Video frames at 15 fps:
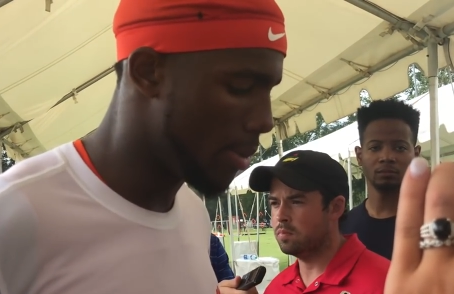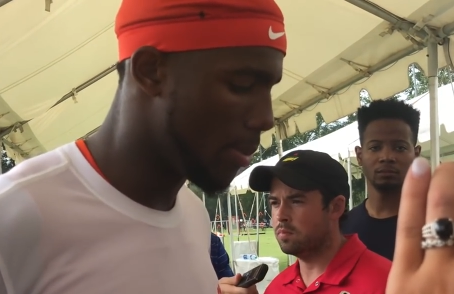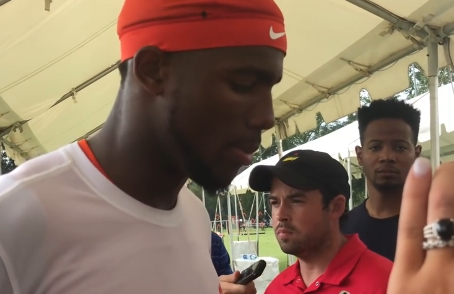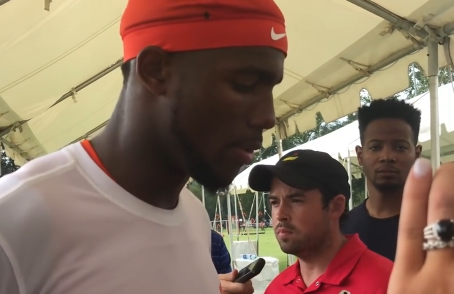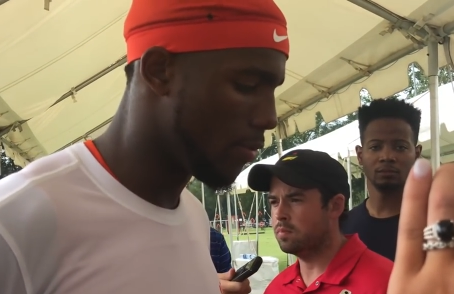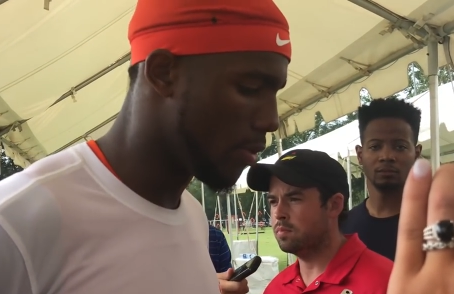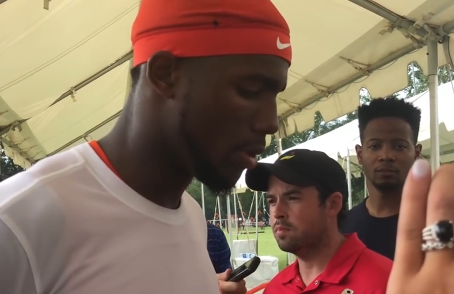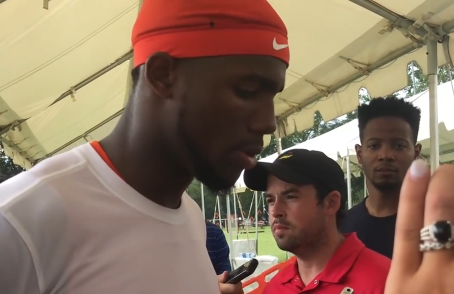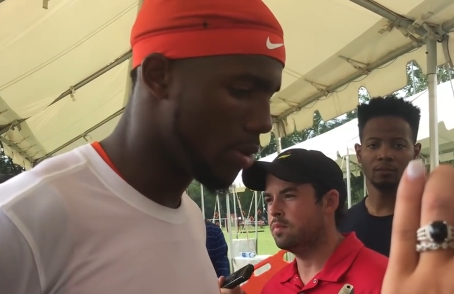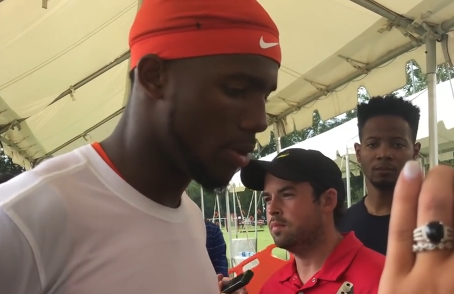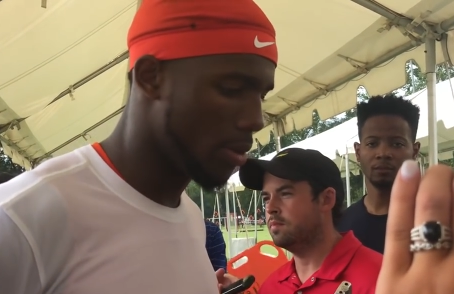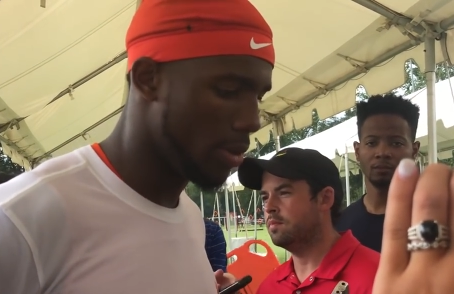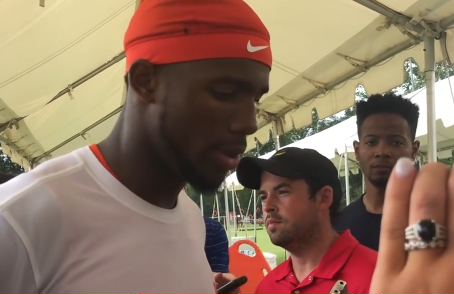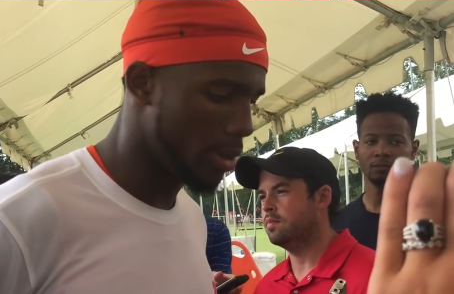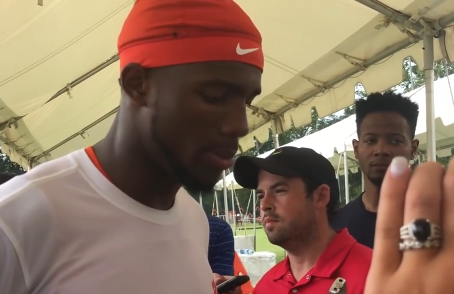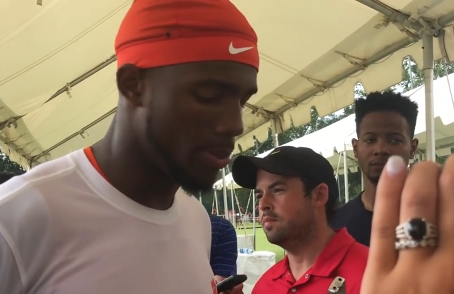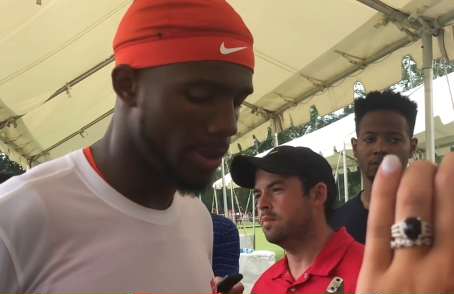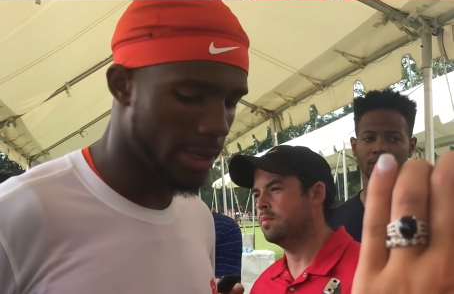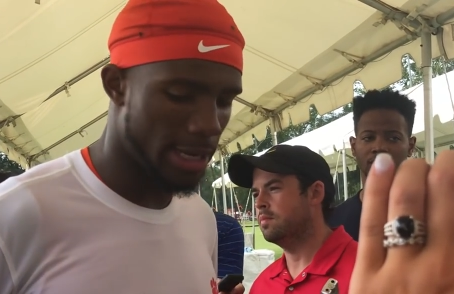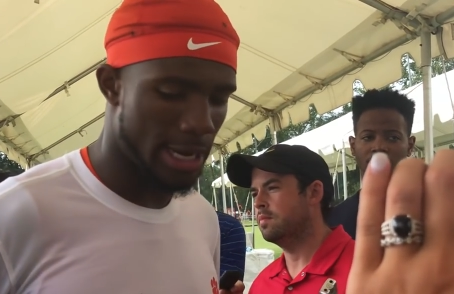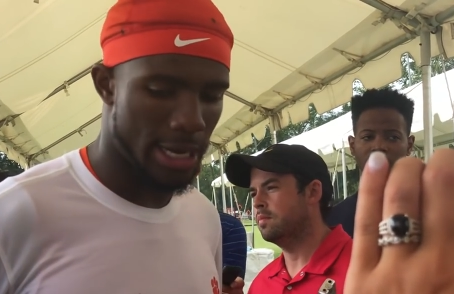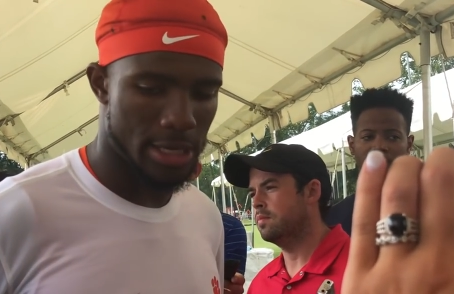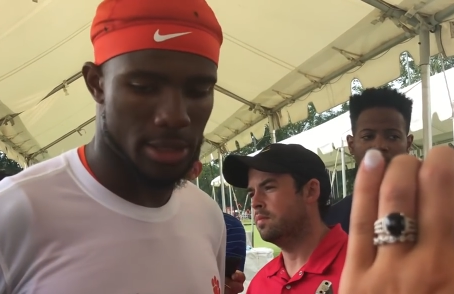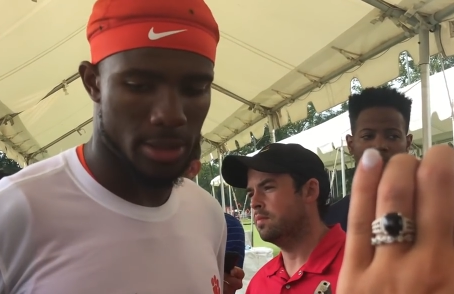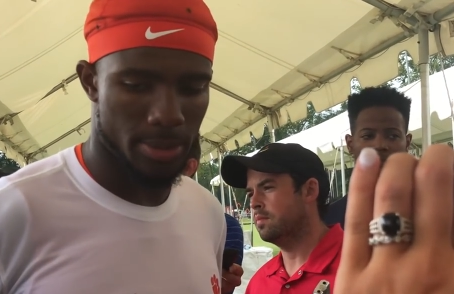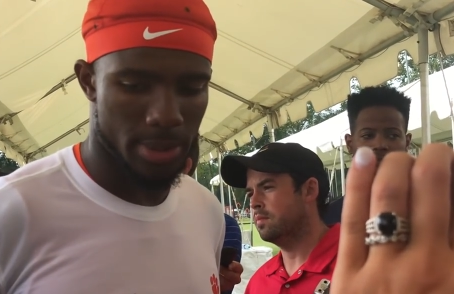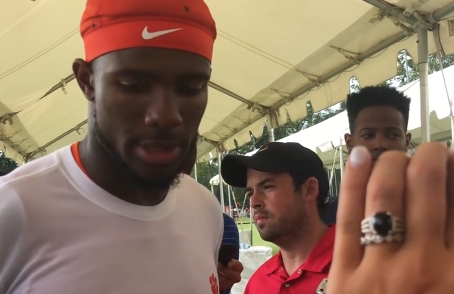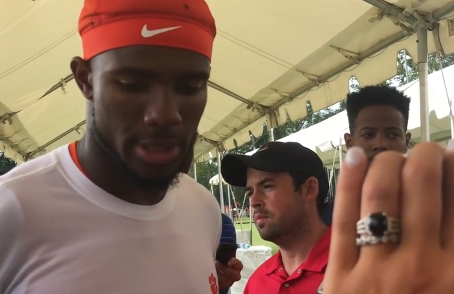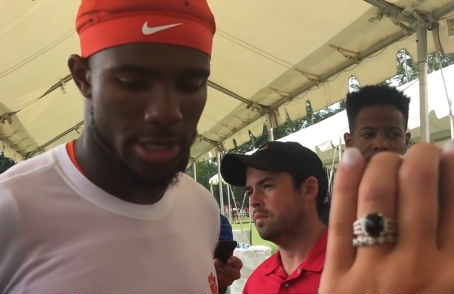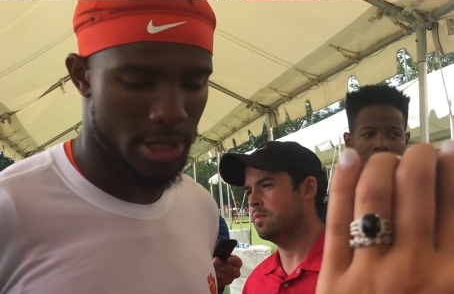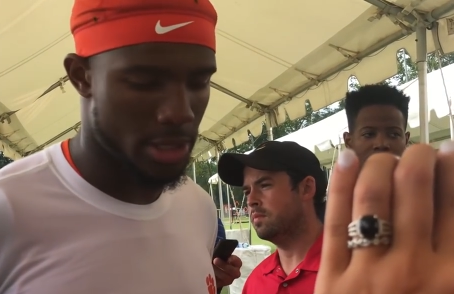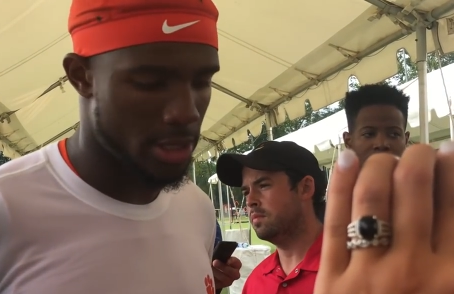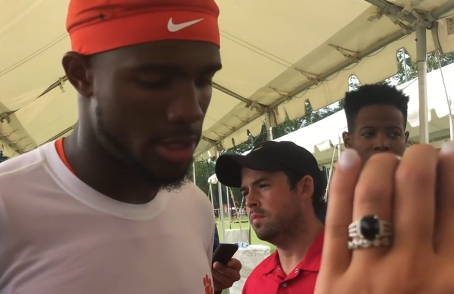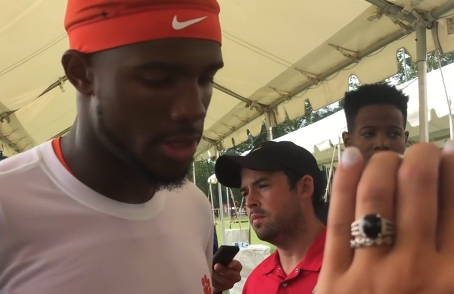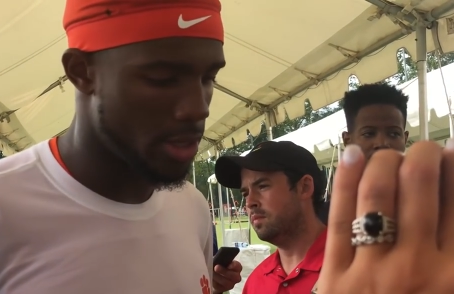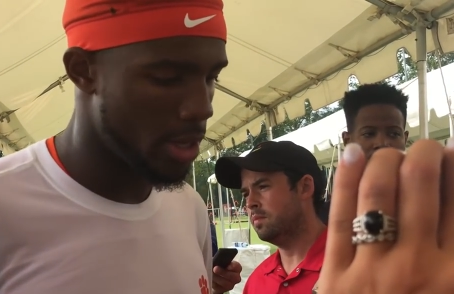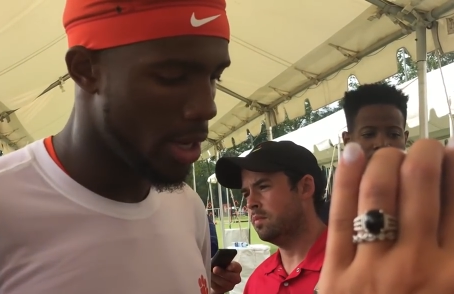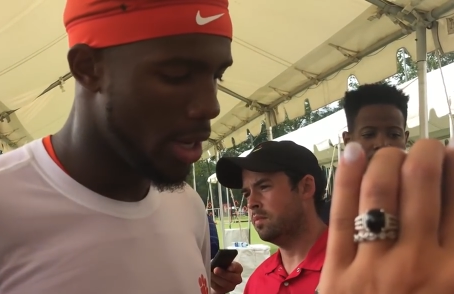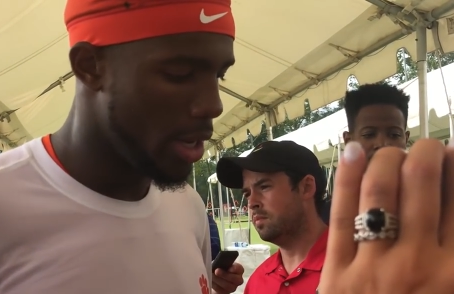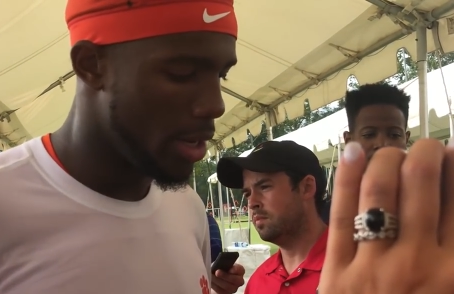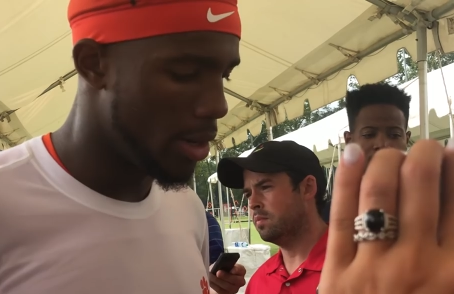Speaker 1: I've been more vocal. You know putting guys in position.